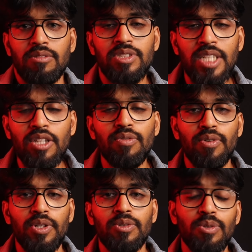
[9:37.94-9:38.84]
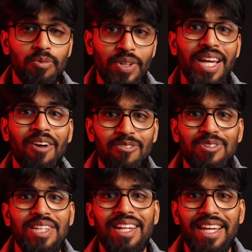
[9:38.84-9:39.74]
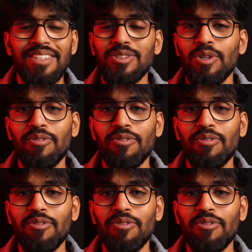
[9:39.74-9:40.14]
strength for you. So we have to say like this.